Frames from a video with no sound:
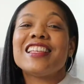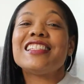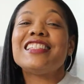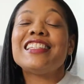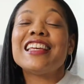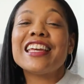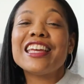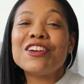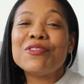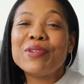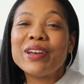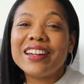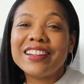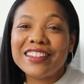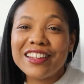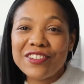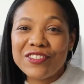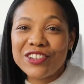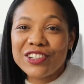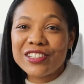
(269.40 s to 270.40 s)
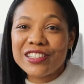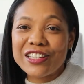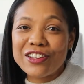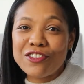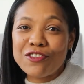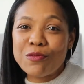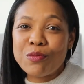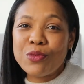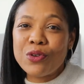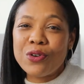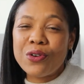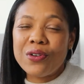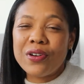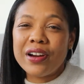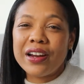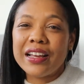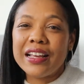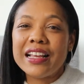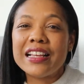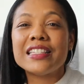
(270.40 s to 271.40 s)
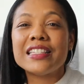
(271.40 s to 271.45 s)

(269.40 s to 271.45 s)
The second way to love yourself more